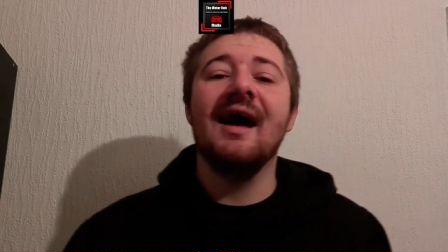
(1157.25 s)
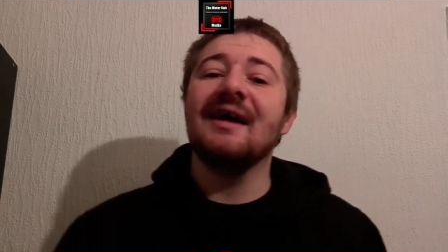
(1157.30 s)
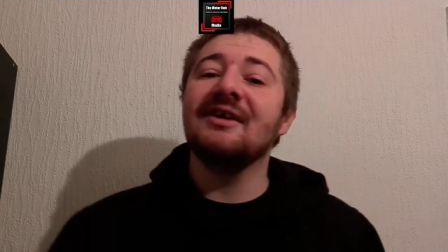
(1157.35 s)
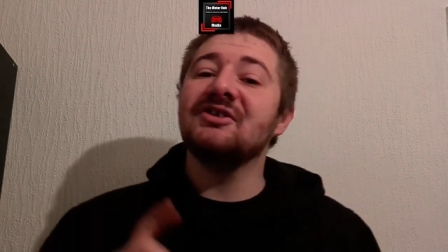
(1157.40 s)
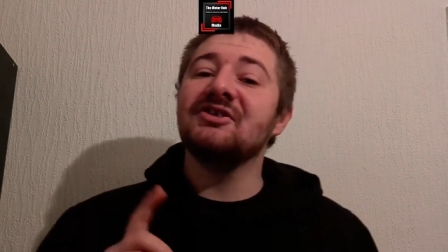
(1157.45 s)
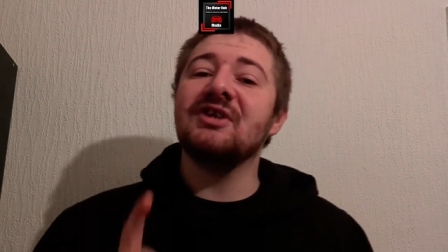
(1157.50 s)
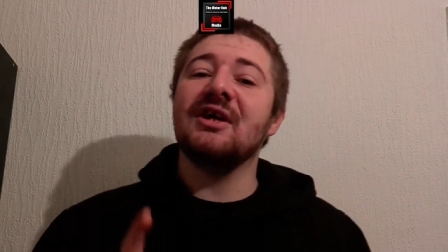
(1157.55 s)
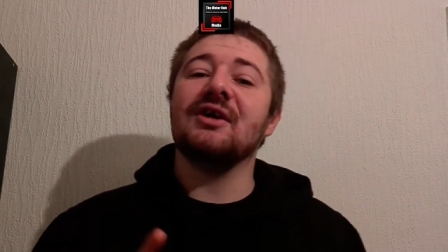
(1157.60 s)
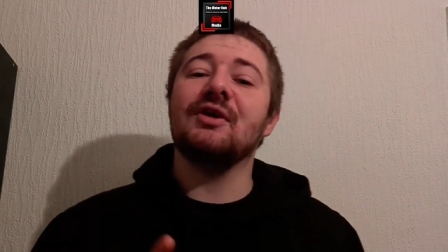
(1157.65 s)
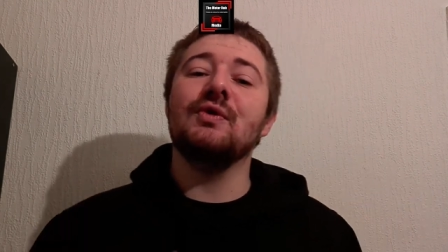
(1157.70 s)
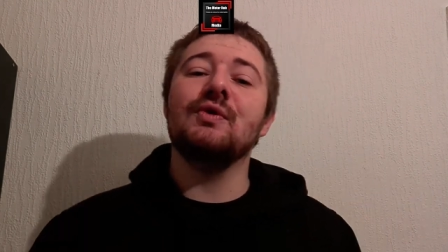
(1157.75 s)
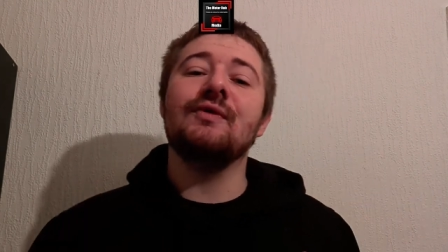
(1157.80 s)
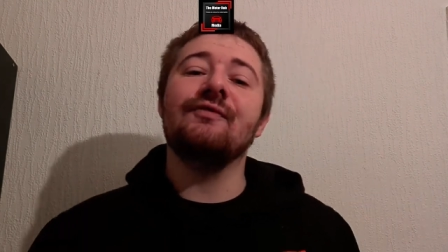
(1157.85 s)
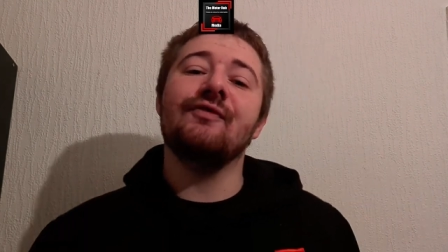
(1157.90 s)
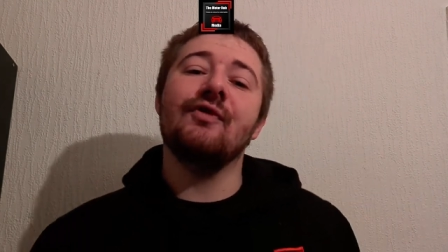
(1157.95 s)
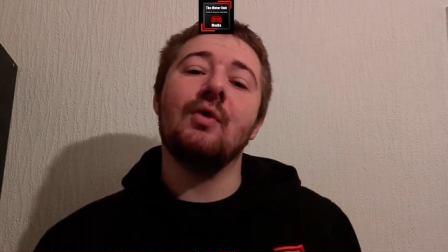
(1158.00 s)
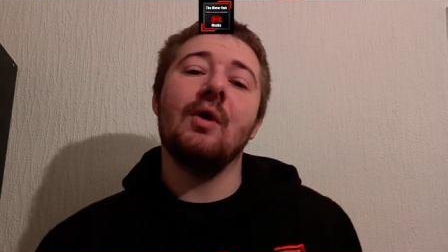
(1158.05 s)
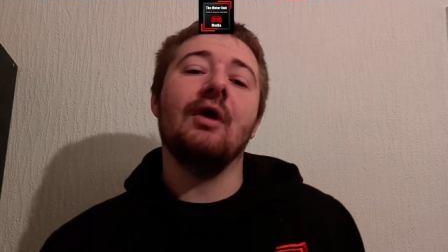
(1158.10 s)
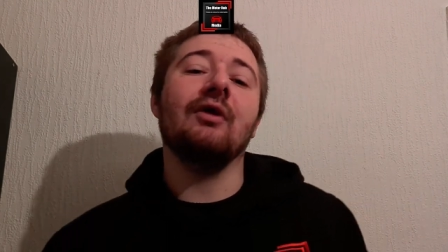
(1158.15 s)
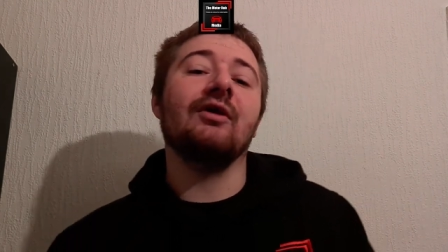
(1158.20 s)
Second
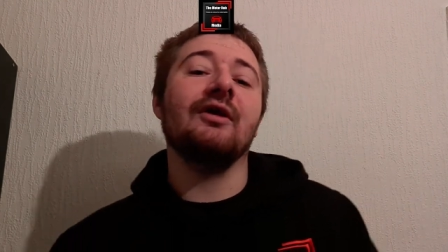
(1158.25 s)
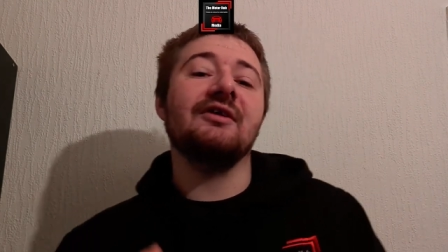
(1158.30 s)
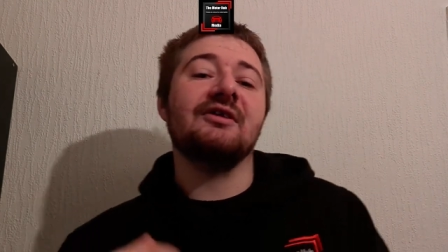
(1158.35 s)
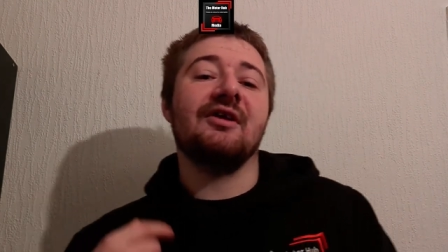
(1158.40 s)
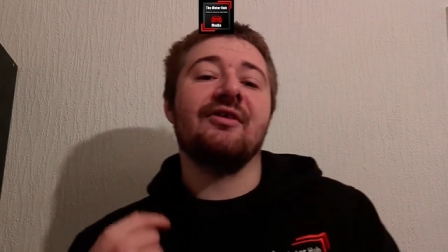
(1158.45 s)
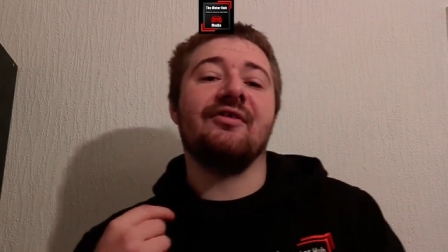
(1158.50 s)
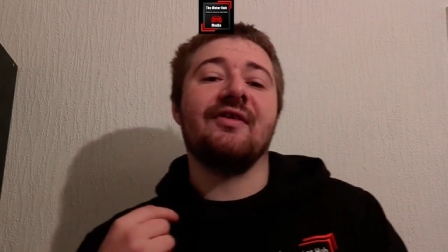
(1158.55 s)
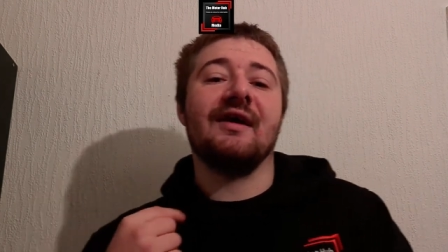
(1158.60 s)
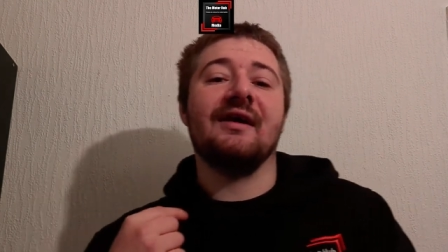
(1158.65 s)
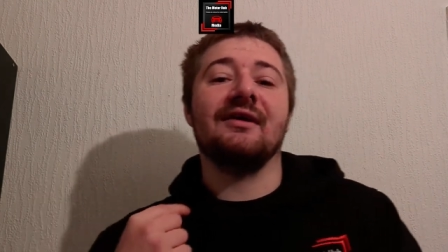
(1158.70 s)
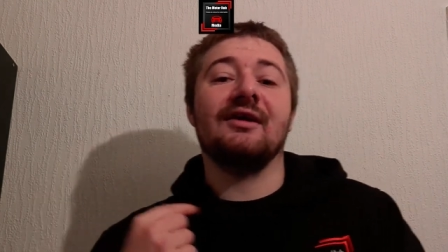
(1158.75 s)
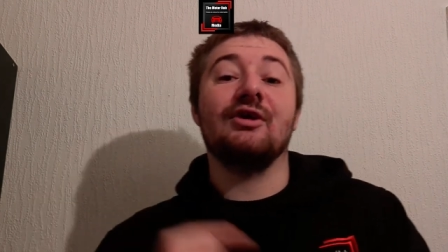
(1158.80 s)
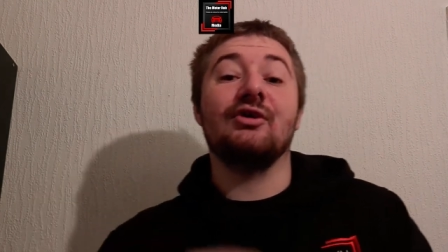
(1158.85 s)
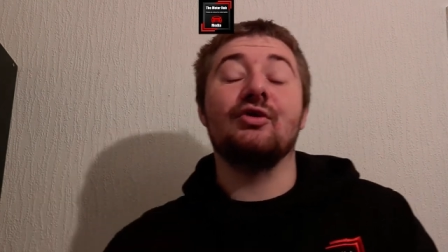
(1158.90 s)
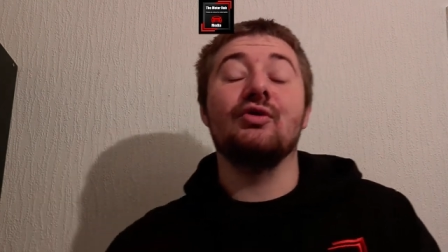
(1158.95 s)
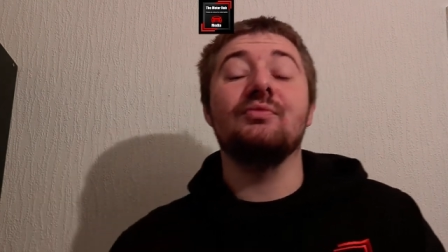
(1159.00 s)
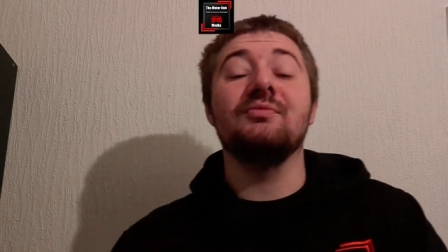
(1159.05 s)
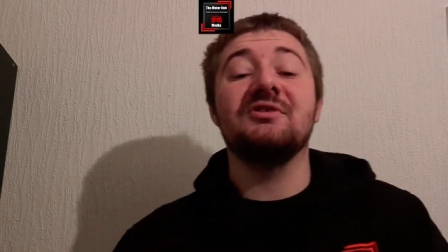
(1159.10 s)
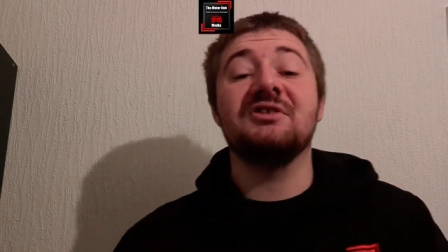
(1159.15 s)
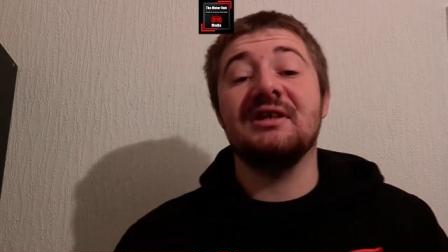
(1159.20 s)
of all, I'd like to thank
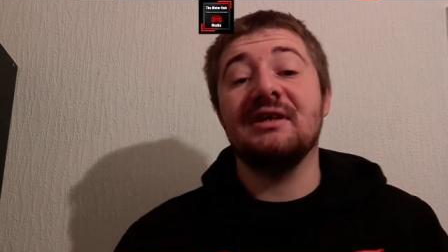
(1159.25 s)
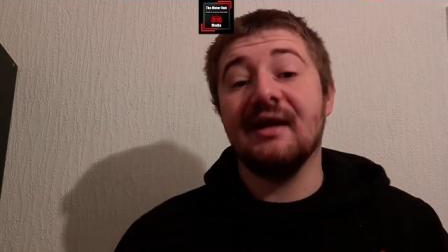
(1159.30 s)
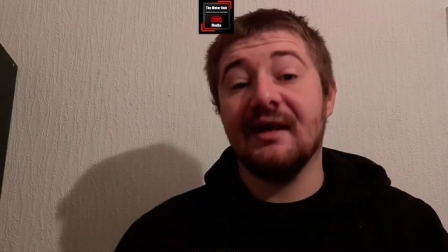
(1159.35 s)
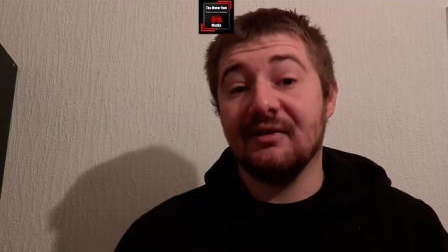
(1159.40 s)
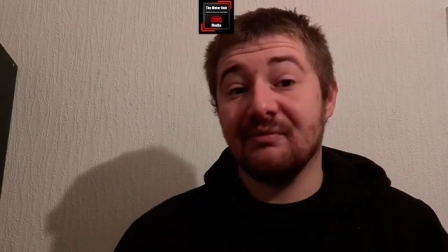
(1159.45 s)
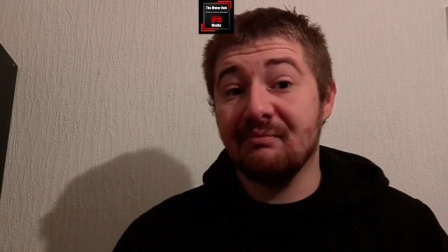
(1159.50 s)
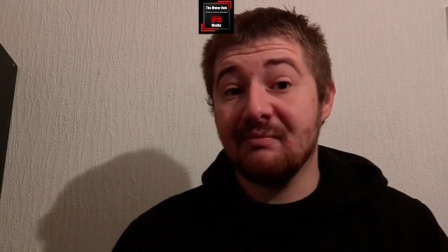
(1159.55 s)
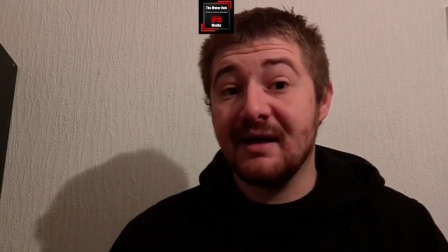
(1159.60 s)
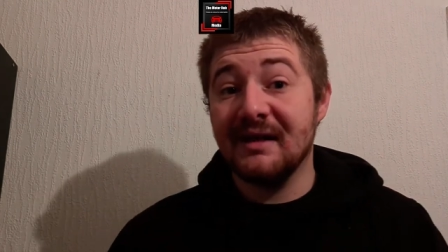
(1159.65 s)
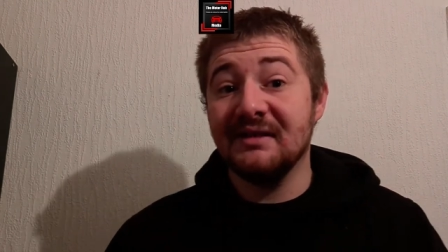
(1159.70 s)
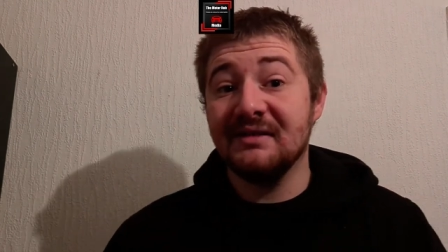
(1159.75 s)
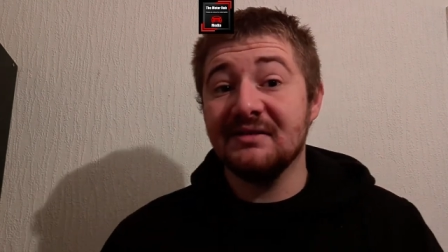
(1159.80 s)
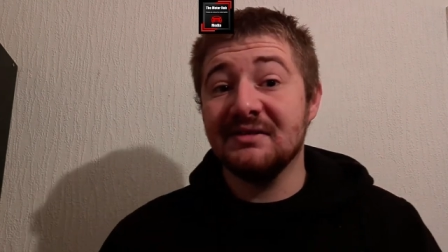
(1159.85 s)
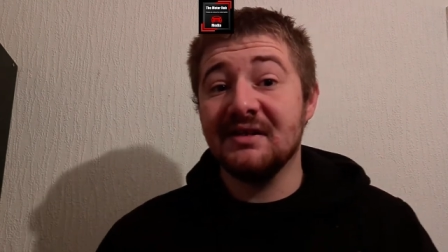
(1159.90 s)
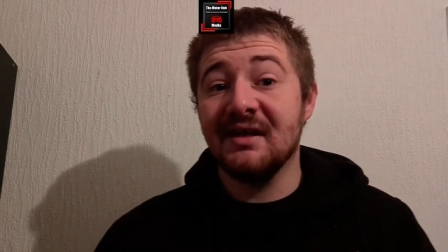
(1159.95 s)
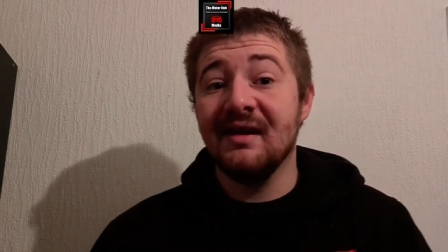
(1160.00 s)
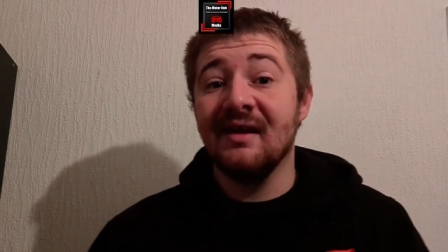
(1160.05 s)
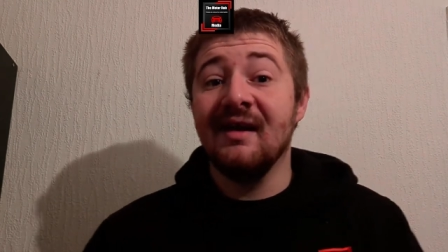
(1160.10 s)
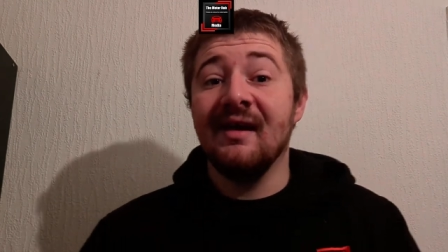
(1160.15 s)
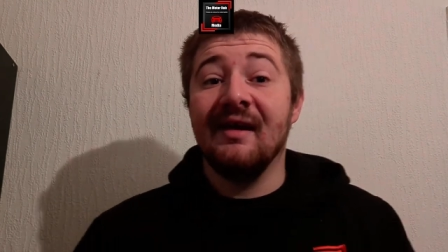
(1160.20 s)
Coombsy Lad Mate.